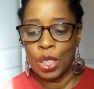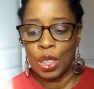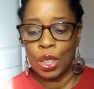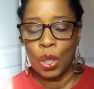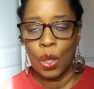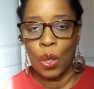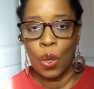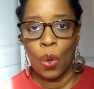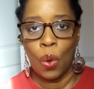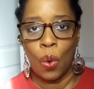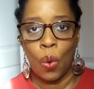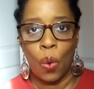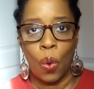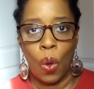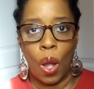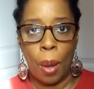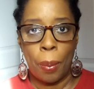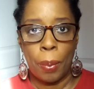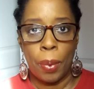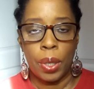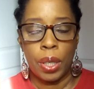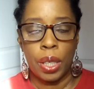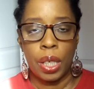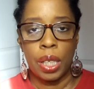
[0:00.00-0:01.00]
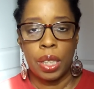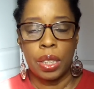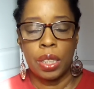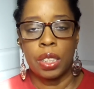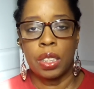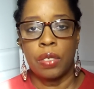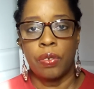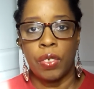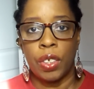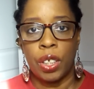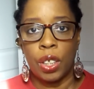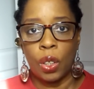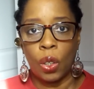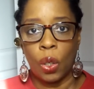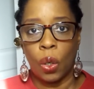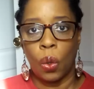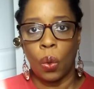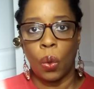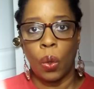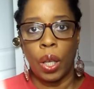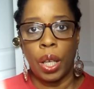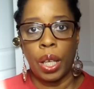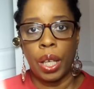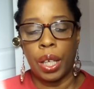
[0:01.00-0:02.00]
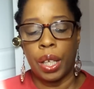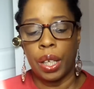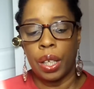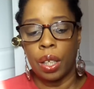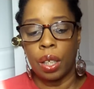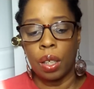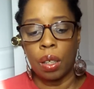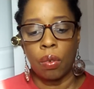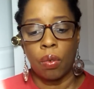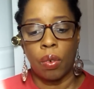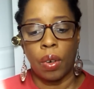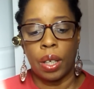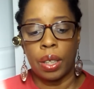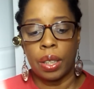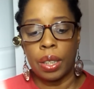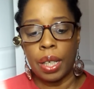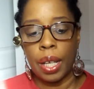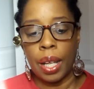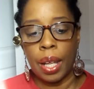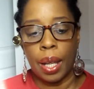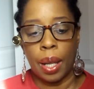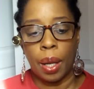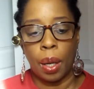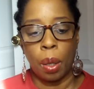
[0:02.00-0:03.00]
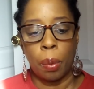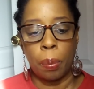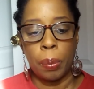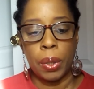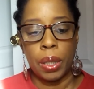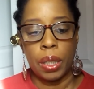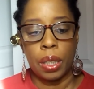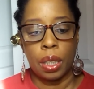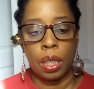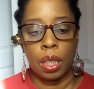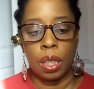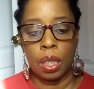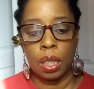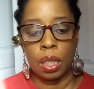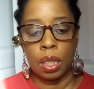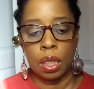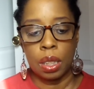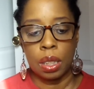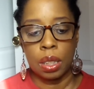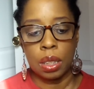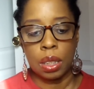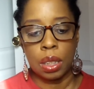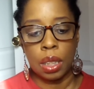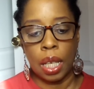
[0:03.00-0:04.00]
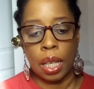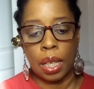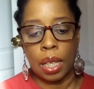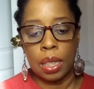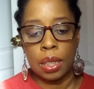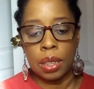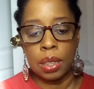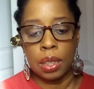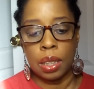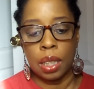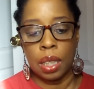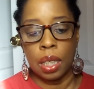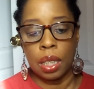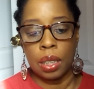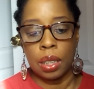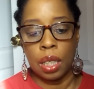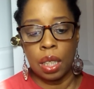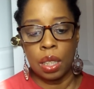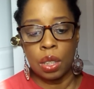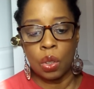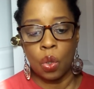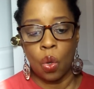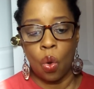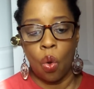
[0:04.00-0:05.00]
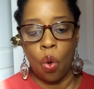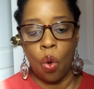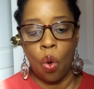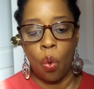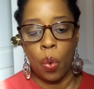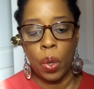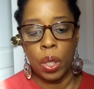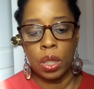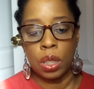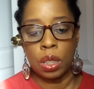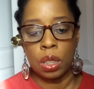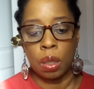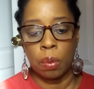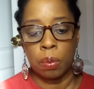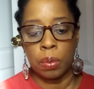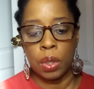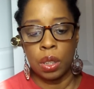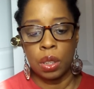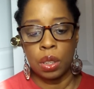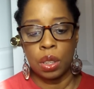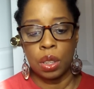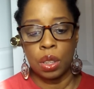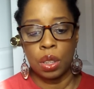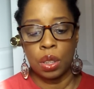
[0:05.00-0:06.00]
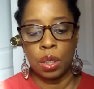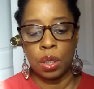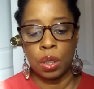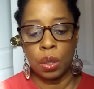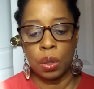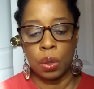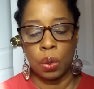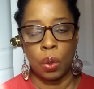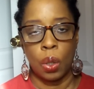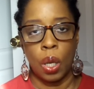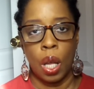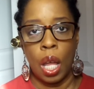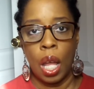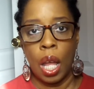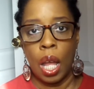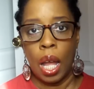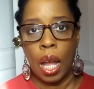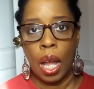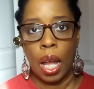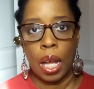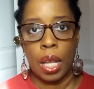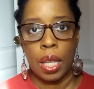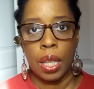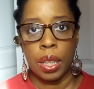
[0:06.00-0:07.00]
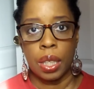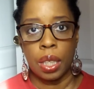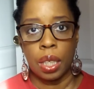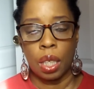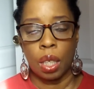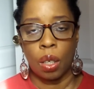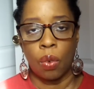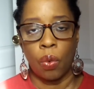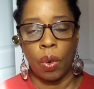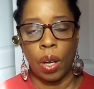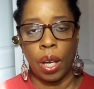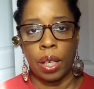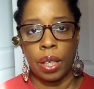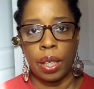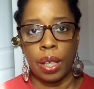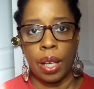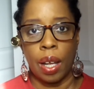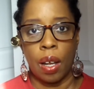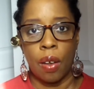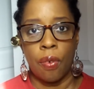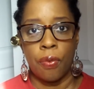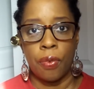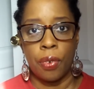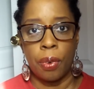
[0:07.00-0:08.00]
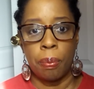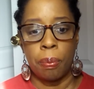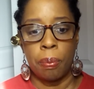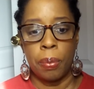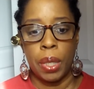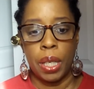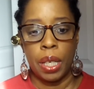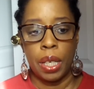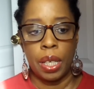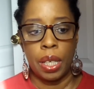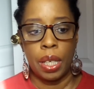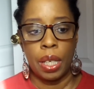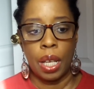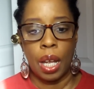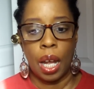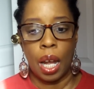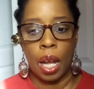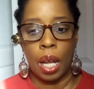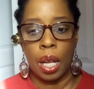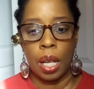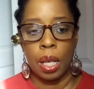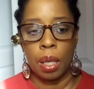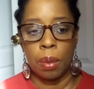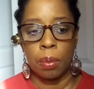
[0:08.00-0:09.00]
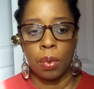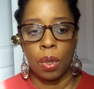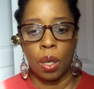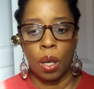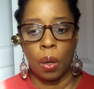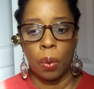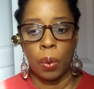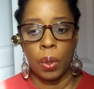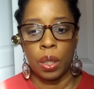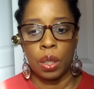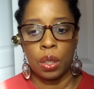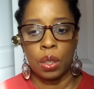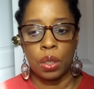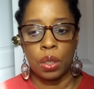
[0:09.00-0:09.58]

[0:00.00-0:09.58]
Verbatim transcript: so I'm going to end this video here right now because like I said, there's always something to do. I think right now for me, I am going